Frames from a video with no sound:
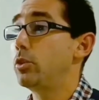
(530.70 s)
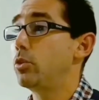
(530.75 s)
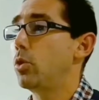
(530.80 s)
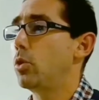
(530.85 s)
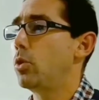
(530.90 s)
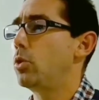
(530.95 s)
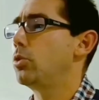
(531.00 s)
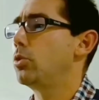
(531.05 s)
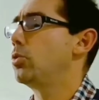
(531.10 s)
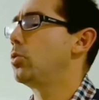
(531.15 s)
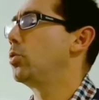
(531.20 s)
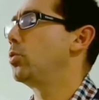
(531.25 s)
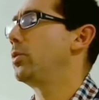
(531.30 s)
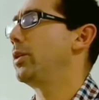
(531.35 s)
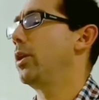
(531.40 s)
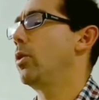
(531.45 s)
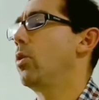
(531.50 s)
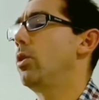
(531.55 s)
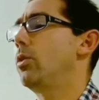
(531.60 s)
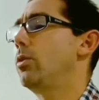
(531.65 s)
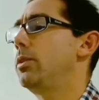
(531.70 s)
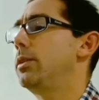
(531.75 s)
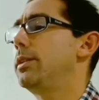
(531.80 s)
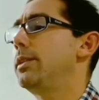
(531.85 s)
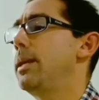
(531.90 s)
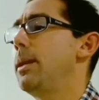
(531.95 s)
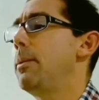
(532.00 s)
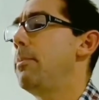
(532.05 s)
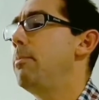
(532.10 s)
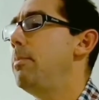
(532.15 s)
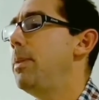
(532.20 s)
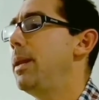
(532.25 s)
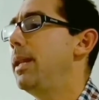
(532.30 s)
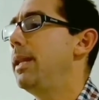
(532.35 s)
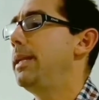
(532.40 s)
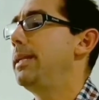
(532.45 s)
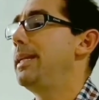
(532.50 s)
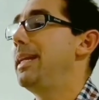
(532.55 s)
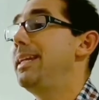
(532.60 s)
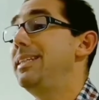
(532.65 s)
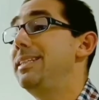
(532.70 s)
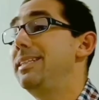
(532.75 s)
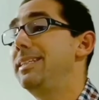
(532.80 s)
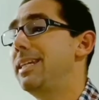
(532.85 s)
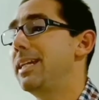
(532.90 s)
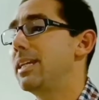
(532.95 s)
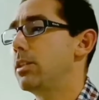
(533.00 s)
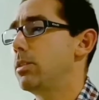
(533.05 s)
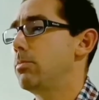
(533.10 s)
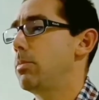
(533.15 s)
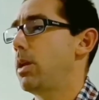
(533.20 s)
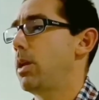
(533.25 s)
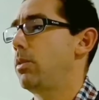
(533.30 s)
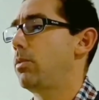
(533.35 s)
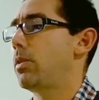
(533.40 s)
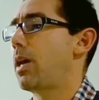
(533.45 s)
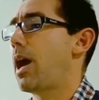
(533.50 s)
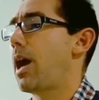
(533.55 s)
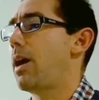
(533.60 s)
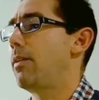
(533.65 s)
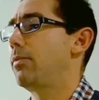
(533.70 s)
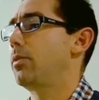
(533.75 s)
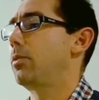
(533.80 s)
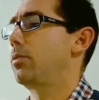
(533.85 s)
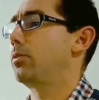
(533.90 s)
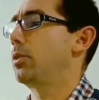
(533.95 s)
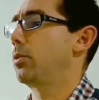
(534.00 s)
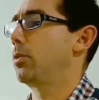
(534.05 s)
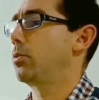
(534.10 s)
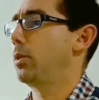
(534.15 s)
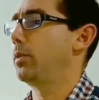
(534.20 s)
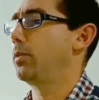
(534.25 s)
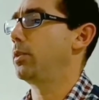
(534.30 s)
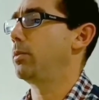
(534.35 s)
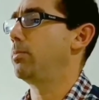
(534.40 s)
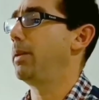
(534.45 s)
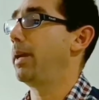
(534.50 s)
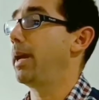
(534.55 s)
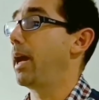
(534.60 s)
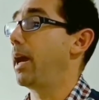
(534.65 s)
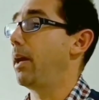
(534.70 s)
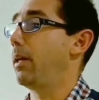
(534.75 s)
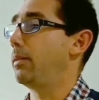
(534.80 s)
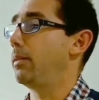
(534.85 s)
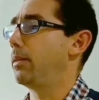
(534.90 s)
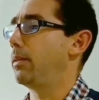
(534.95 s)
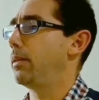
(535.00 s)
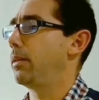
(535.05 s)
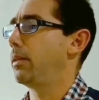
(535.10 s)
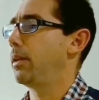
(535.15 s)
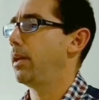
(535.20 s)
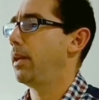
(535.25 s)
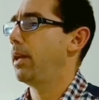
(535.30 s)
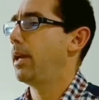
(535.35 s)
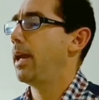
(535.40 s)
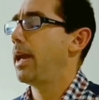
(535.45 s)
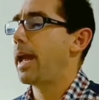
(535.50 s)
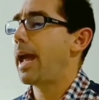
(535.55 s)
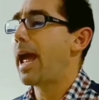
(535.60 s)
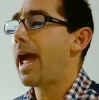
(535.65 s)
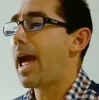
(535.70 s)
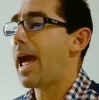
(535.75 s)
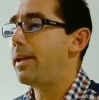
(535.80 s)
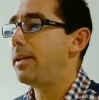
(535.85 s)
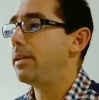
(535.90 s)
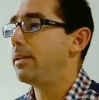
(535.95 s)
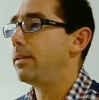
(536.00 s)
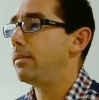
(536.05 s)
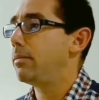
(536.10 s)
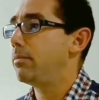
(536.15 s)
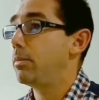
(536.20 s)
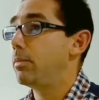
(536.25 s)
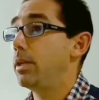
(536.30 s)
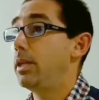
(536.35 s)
return to regular billing in 6 months after the crisis began, and